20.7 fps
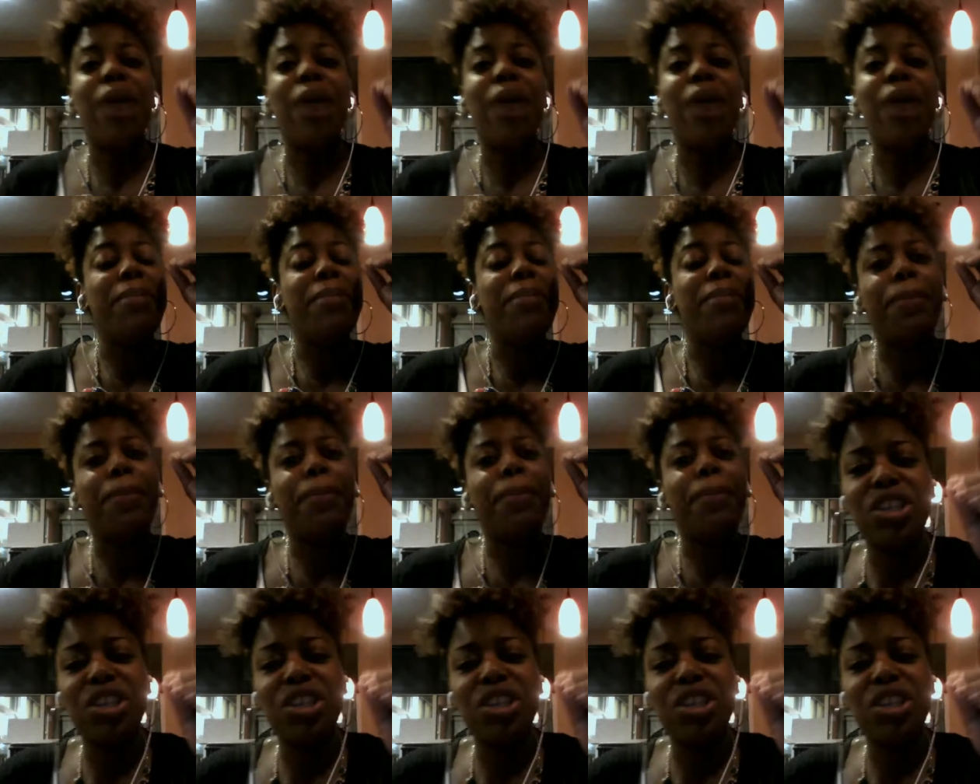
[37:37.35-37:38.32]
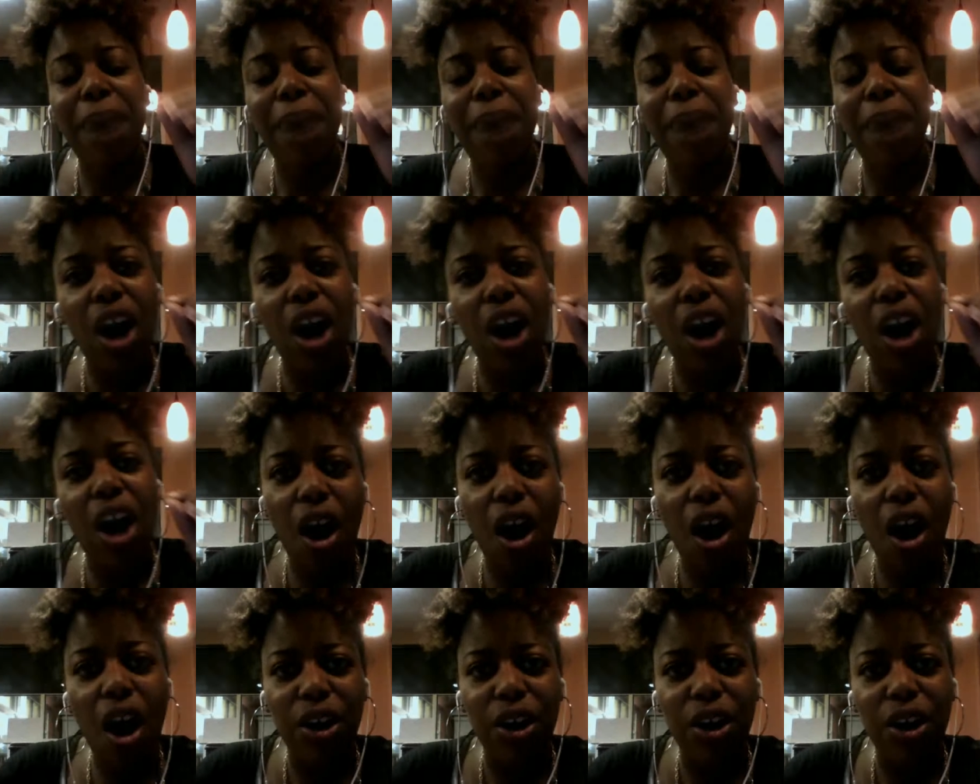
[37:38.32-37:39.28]
me pushing my
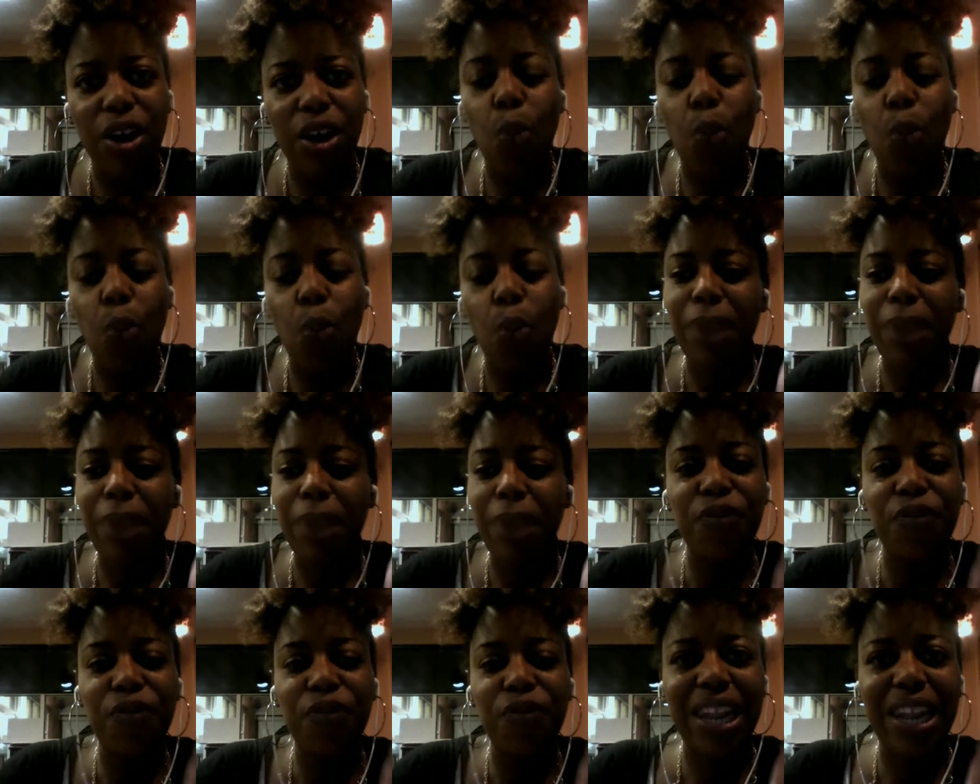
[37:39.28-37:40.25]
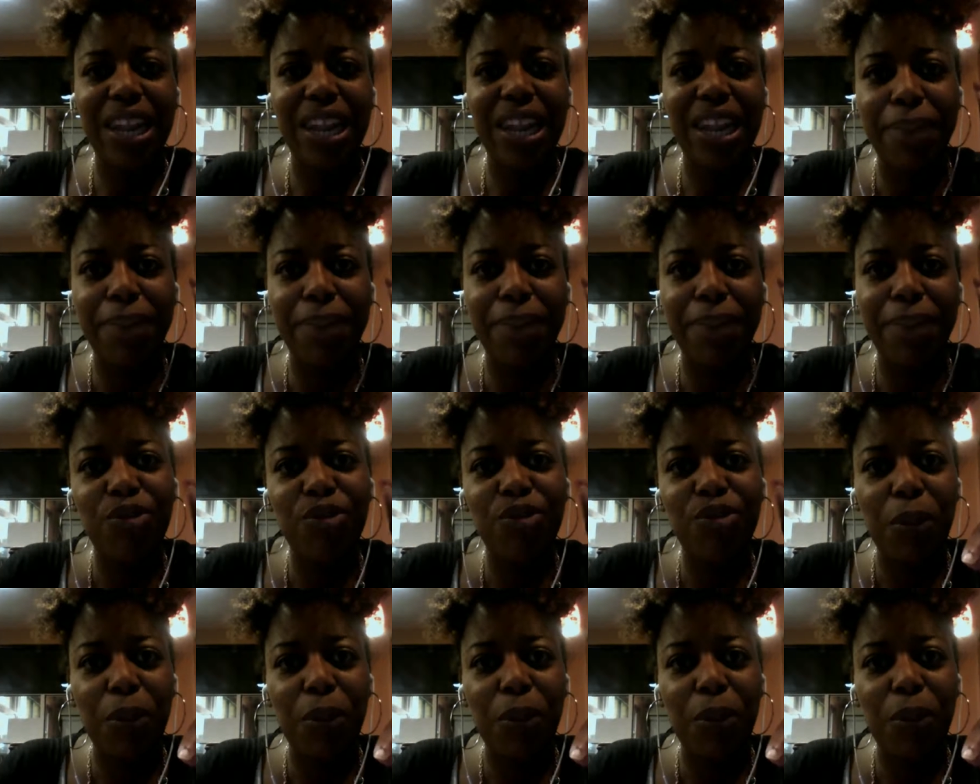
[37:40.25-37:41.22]
car with my foot like Betty Rubble.
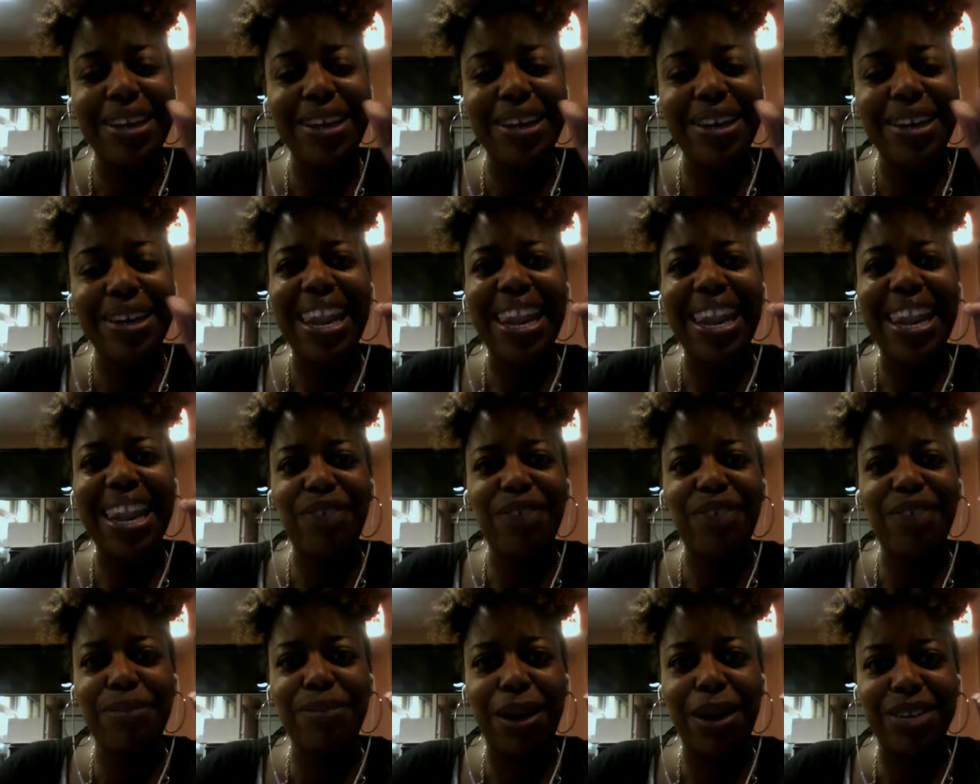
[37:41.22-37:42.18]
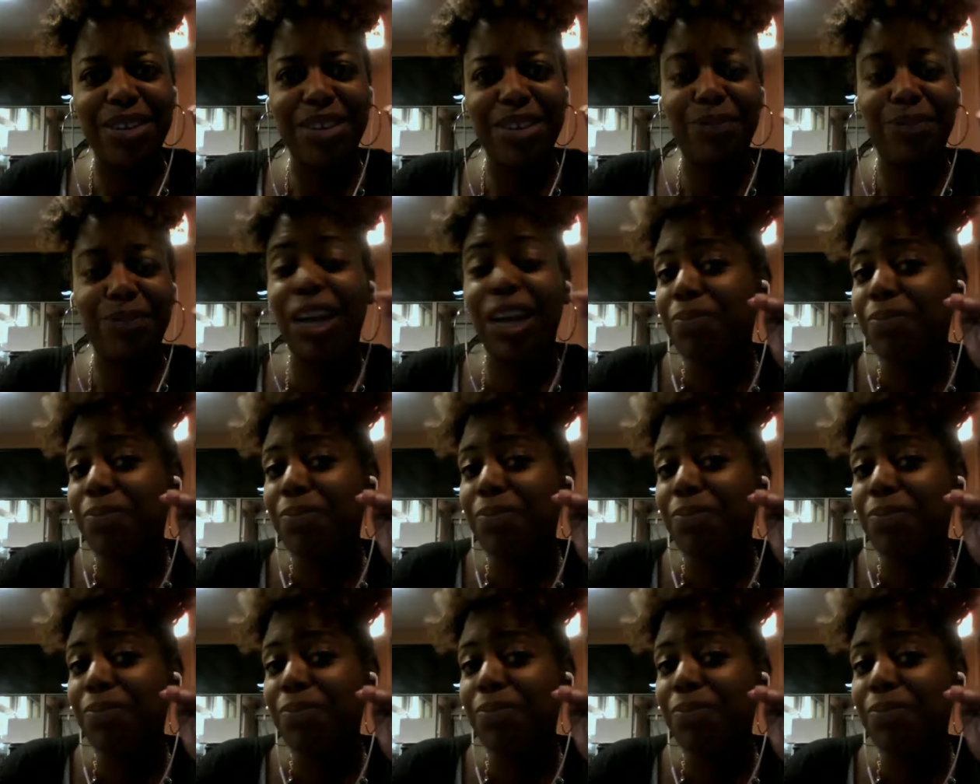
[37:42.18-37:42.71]
My dad laughed about this because my